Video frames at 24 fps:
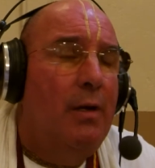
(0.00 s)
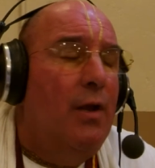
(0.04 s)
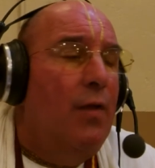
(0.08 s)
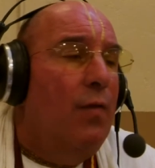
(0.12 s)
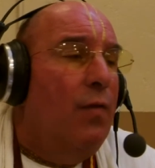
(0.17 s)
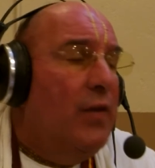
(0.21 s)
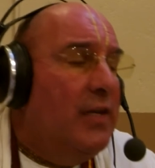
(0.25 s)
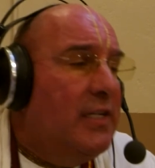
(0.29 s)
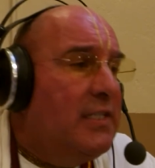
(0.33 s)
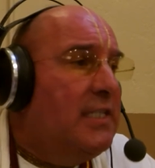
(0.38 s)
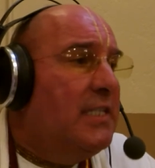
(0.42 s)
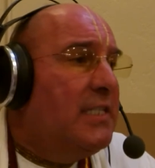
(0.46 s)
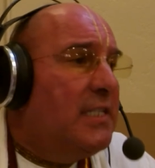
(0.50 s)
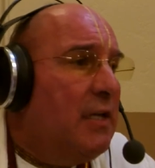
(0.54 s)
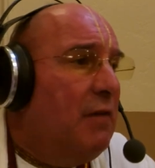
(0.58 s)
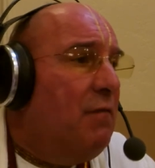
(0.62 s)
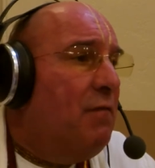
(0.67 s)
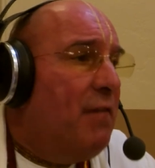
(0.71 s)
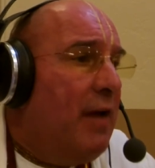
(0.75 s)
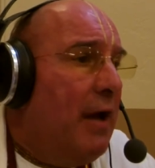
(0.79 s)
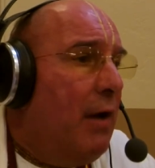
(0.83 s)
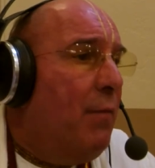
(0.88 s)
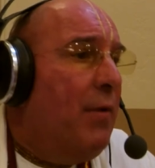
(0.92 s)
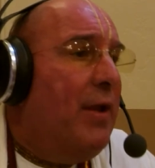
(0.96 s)
This is a
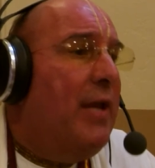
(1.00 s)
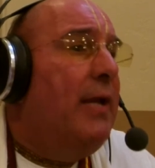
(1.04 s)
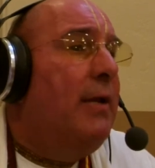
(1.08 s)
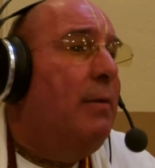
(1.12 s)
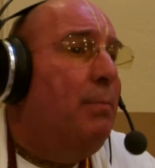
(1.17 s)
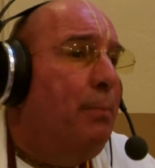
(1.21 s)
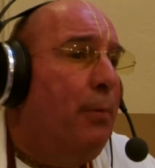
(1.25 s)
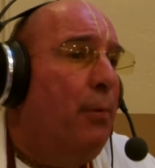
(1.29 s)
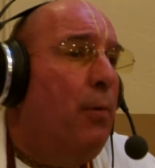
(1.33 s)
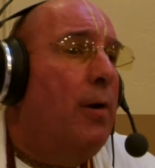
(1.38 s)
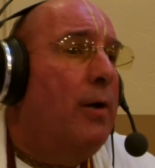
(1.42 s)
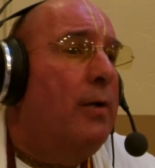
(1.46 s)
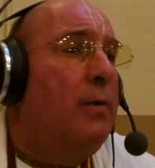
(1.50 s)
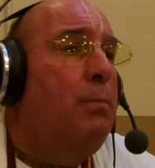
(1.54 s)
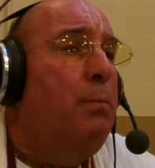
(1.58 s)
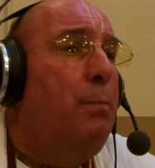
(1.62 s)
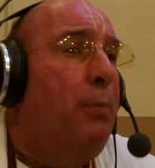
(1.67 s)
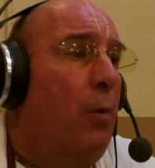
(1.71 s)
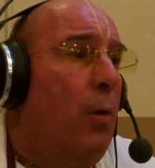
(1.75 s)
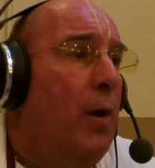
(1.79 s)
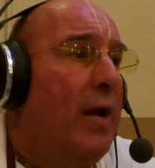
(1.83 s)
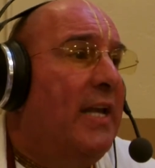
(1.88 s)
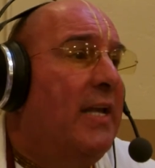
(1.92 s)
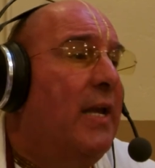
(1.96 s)
very important
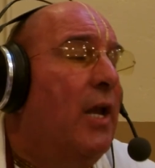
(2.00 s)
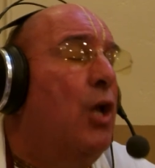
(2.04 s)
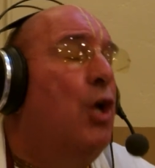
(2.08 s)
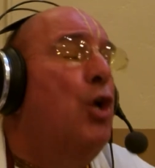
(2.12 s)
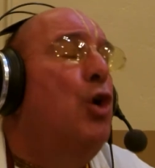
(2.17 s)
point.